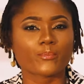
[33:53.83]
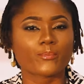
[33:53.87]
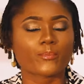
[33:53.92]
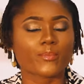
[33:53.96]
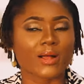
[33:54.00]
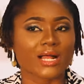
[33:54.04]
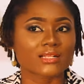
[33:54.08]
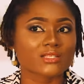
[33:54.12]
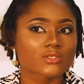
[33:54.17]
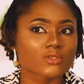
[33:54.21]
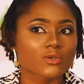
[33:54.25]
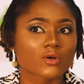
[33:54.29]

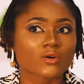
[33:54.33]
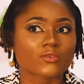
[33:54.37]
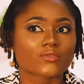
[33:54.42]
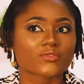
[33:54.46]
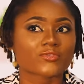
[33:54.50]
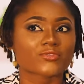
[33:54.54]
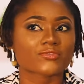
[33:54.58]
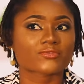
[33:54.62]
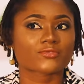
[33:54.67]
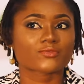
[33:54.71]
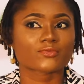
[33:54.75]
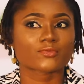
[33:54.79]
parts of
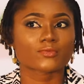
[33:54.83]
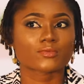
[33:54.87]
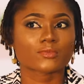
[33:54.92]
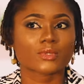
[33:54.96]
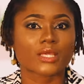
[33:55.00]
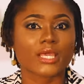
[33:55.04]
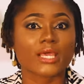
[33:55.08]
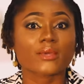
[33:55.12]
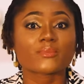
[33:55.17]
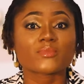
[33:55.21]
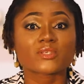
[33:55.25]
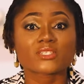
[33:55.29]

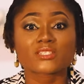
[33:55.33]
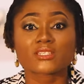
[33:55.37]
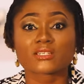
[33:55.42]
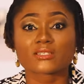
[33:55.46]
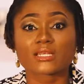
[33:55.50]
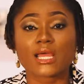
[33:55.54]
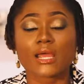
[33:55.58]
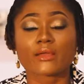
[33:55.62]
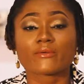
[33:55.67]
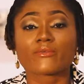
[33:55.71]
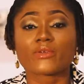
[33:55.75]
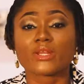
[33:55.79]
Kebbi State
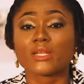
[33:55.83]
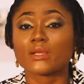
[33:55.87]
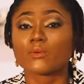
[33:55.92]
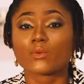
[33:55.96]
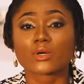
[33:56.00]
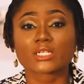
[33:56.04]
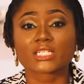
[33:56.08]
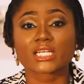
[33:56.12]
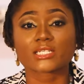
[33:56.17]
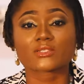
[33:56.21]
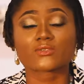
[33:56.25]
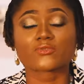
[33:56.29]
I really
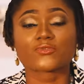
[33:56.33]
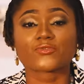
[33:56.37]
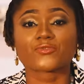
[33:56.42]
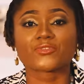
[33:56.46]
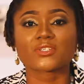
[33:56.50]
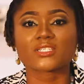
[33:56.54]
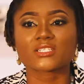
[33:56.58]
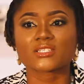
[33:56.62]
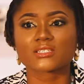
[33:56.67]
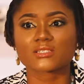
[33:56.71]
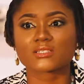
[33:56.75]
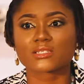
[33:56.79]
wanted to
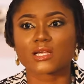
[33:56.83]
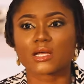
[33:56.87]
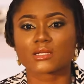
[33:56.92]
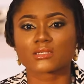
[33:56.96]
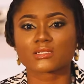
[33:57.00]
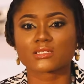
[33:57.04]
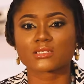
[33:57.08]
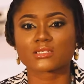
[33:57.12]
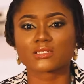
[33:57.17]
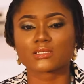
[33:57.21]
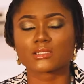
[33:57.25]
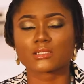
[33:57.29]
visit and
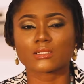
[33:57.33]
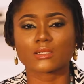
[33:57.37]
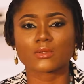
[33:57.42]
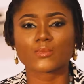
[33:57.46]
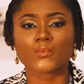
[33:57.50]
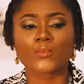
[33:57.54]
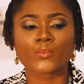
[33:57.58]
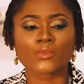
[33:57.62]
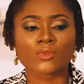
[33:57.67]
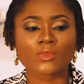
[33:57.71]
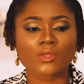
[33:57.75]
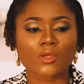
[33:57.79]
see.
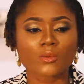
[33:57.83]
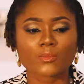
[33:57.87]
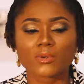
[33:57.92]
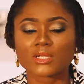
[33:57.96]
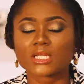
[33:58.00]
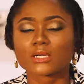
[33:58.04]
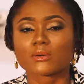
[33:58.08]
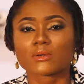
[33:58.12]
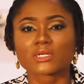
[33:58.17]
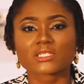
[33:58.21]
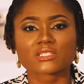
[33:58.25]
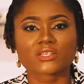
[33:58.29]
But
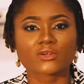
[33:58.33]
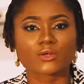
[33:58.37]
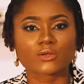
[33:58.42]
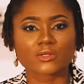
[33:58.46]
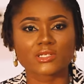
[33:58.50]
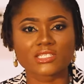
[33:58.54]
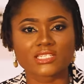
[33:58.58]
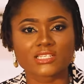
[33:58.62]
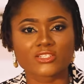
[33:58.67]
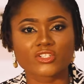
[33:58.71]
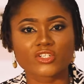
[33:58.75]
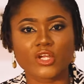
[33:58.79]
there was
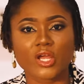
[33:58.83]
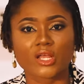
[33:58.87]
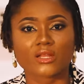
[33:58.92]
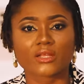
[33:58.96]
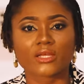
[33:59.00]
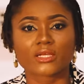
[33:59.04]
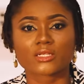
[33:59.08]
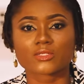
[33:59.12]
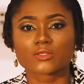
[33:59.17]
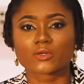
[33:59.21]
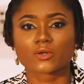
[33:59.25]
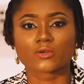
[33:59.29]
always a
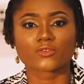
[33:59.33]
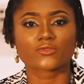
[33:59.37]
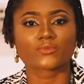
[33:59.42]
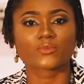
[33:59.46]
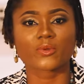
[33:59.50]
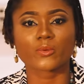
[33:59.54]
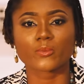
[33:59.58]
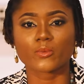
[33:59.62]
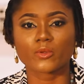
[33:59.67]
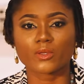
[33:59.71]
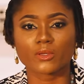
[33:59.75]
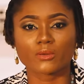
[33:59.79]
challenge of
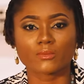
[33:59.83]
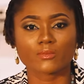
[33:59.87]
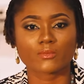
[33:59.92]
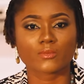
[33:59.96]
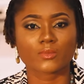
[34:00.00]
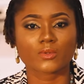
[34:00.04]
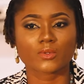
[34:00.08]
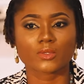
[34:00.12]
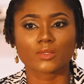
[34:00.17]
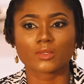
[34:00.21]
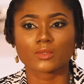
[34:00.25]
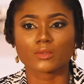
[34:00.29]
maybe
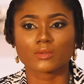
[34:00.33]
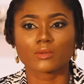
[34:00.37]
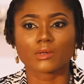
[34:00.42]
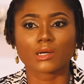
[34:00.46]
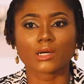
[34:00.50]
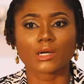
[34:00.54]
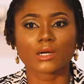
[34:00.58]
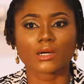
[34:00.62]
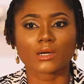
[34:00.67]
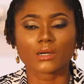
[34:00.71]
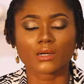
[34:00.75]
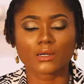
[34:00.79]

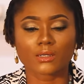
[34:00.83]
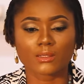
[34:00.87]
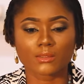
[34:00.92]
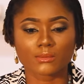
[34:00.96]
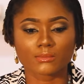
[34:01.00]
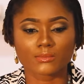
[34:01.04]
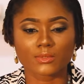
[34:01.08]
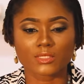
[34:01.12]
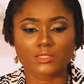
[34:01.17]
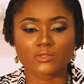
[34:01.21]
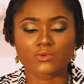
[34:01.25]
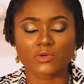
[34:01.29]

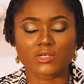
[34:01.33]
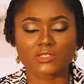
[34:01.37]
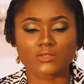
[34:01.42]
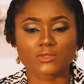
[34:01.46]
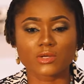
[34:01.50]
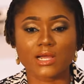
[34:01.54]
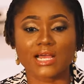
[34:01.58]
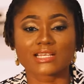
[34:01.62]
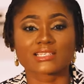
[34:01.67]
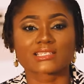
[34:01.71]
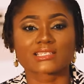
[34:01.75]
it was not